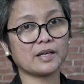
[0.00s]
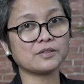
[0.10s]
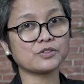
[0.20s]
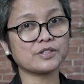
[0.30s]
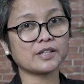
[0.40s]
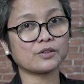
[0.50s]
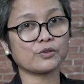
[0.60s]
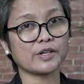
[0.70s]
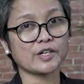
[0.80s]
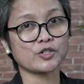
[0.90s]
internet
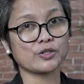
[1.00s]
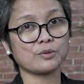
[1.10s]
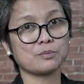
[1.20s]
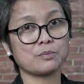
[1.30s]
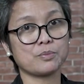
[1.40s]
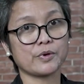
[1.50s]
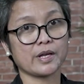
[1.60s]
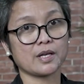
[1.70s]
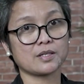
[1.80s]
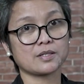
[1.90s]
connection
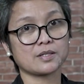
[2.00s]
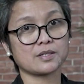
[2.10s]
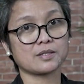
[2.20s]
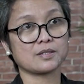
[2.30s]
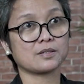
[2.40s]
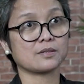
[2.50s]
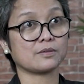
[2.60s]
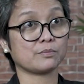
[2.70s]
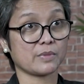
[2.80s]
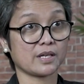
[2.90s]
breaks
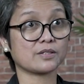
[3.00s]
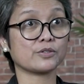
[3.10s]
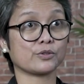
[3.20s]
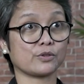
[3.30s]
or makes your